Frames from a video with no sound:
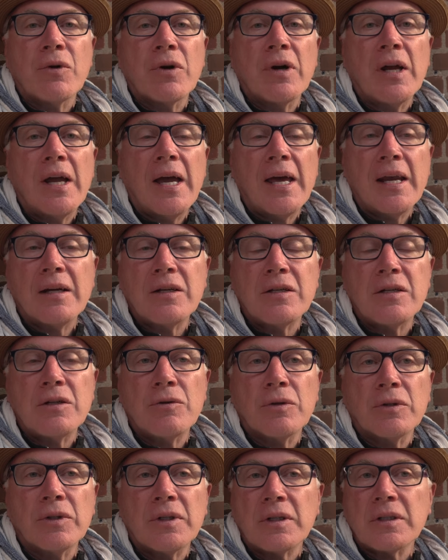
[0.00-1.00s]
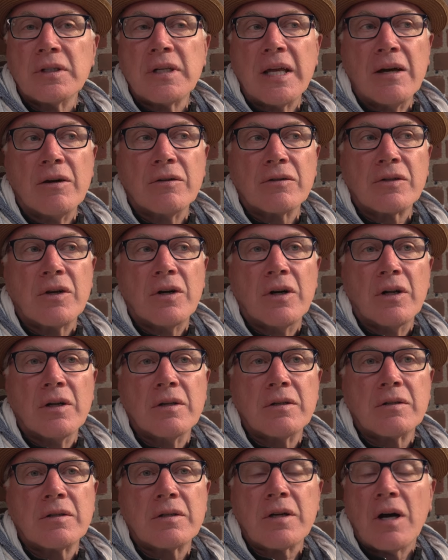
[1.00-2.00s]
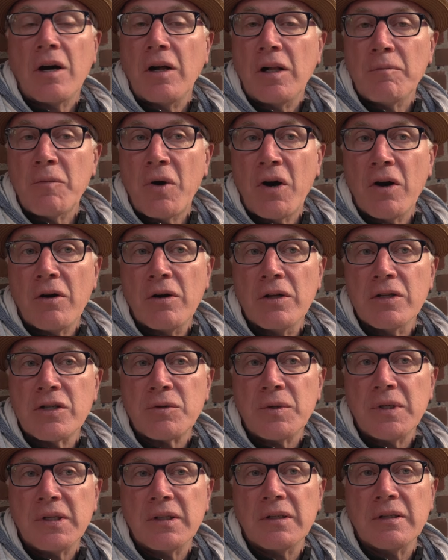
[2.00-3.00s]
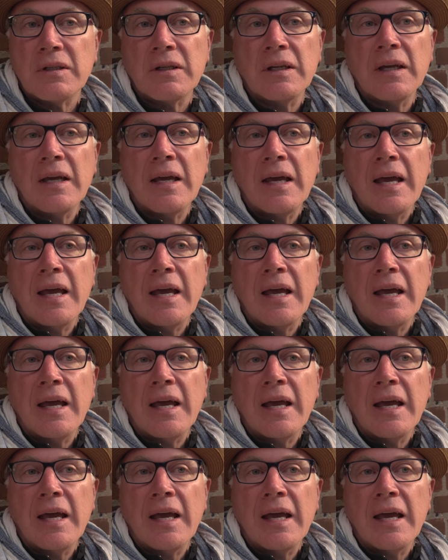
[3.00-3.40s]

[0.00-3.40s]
We're headed to a little town called Kalmar in Sweden.